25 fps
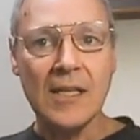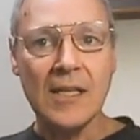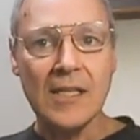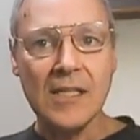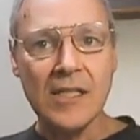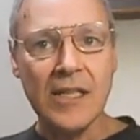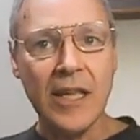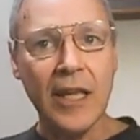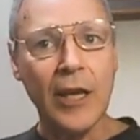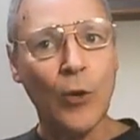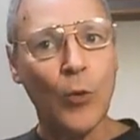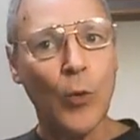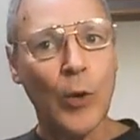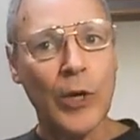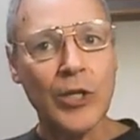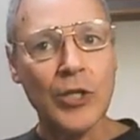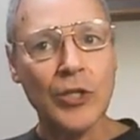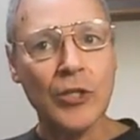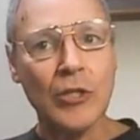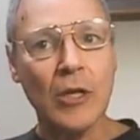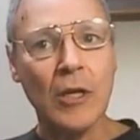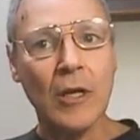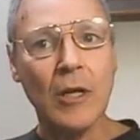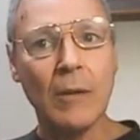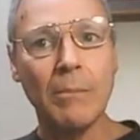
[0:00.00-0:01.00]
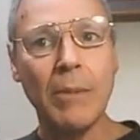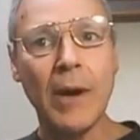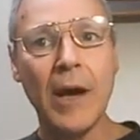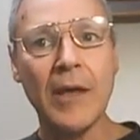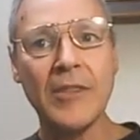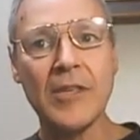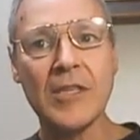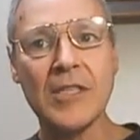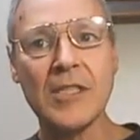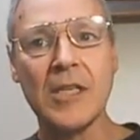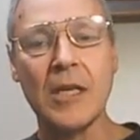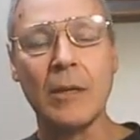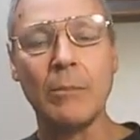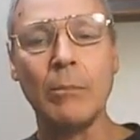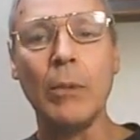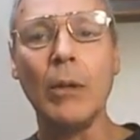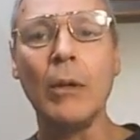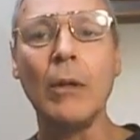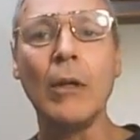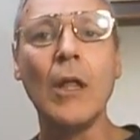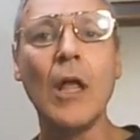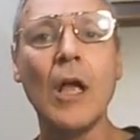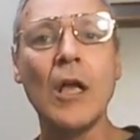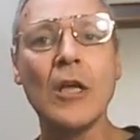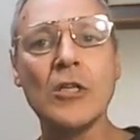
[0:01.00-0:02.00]
distinguished by the
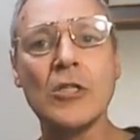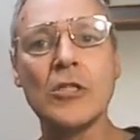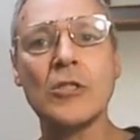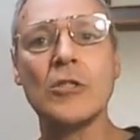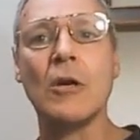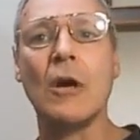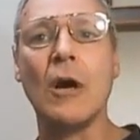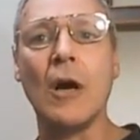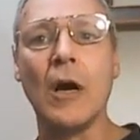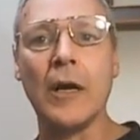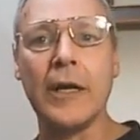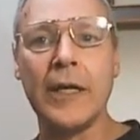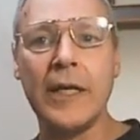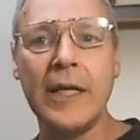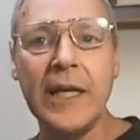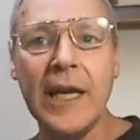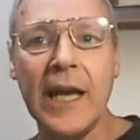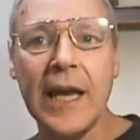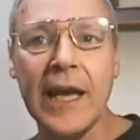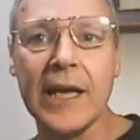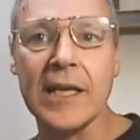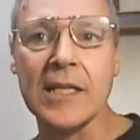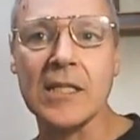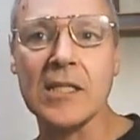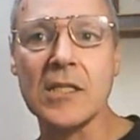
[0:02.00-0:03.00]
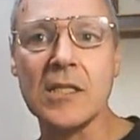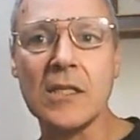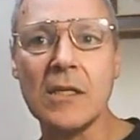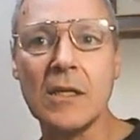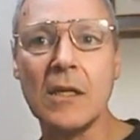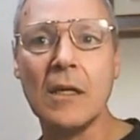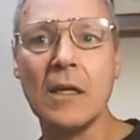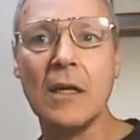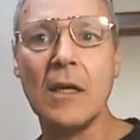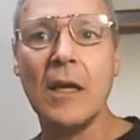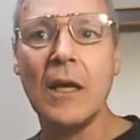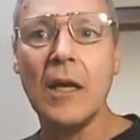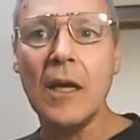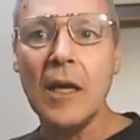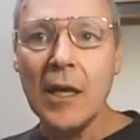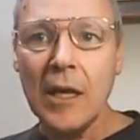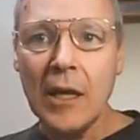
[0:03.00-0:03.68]
symbol *ES.